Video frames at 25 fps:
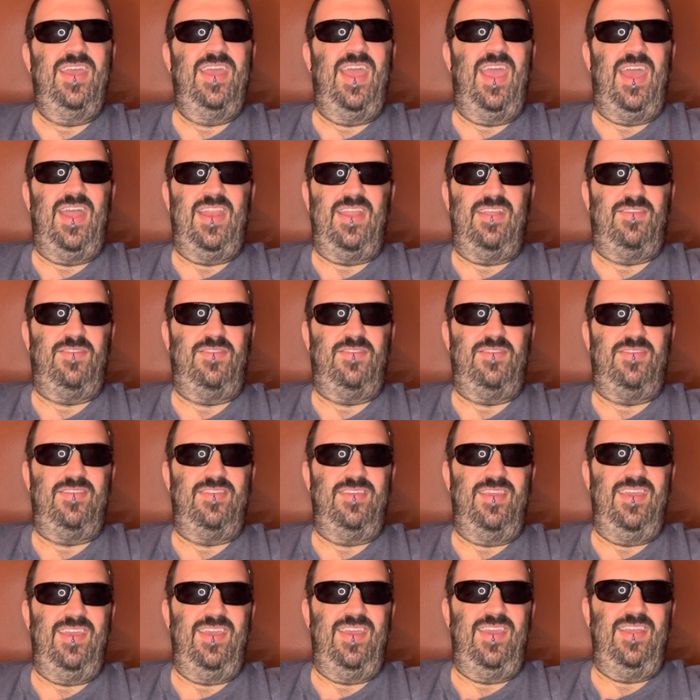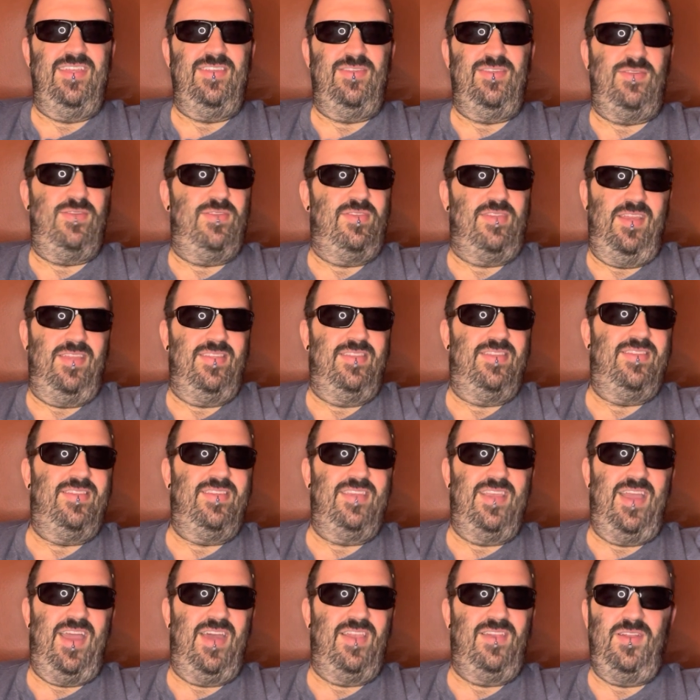And it's just,
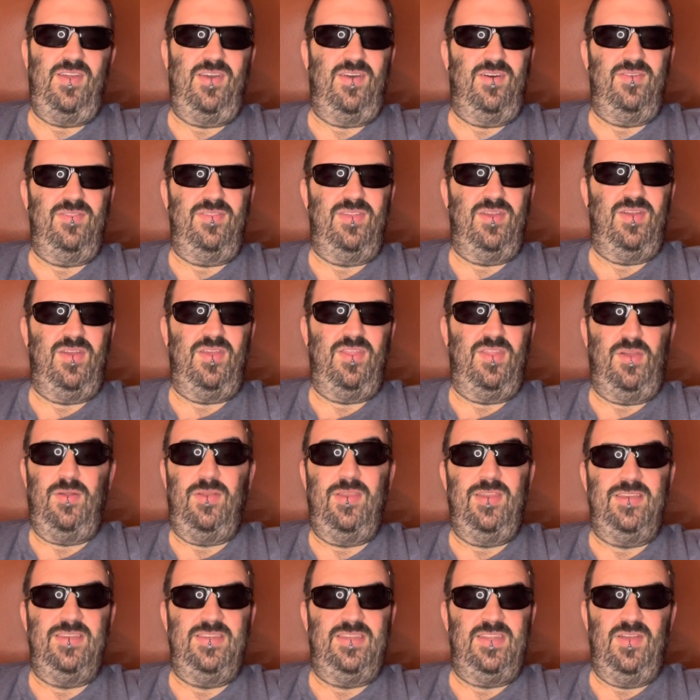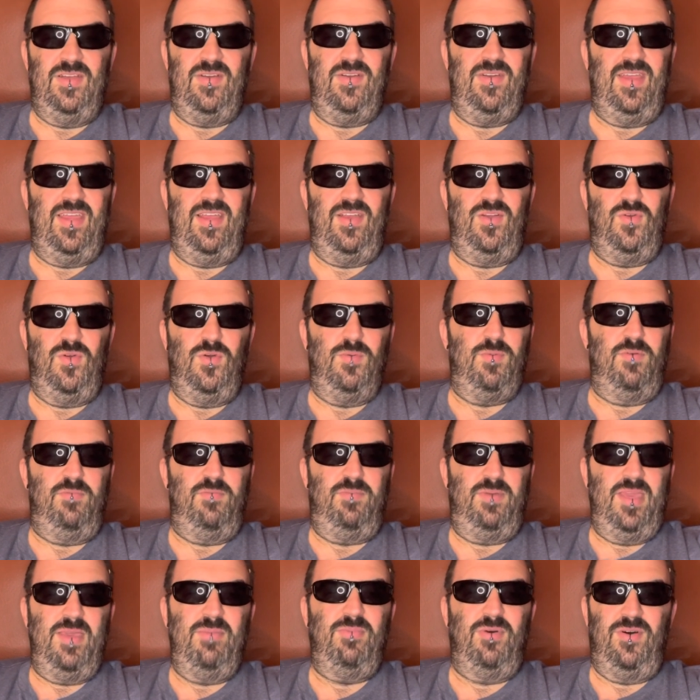I don't know. They're an endearing group of
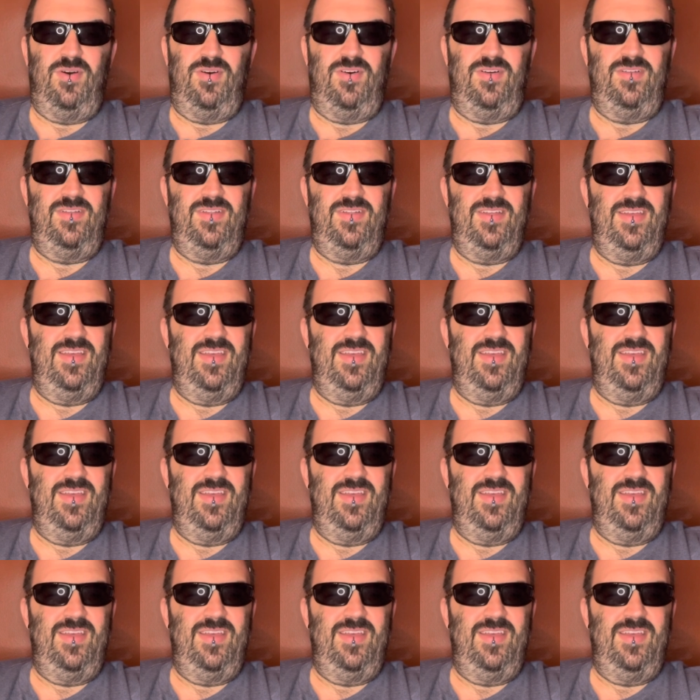people.